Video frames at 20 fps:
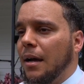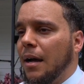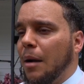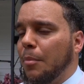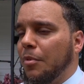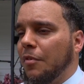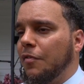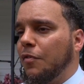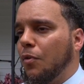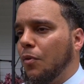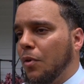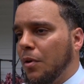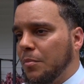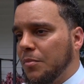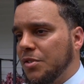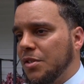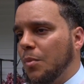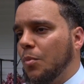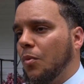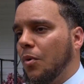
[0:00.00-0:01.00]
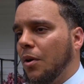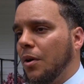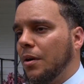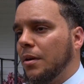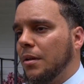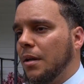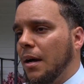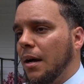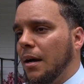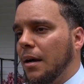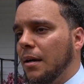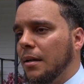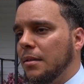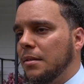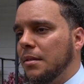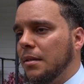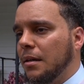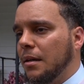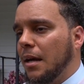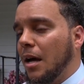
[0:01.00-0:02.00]
perform some work
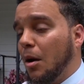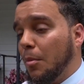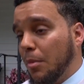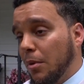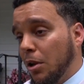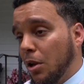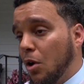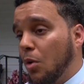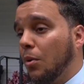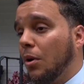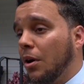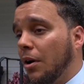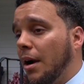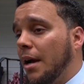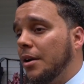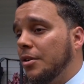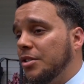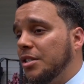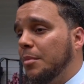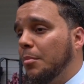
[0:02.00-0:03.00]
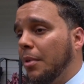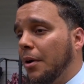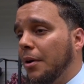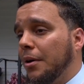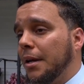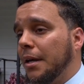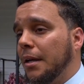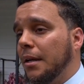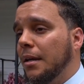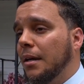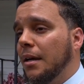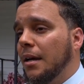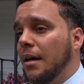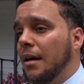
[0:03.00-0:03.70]
to help lower her energy burden,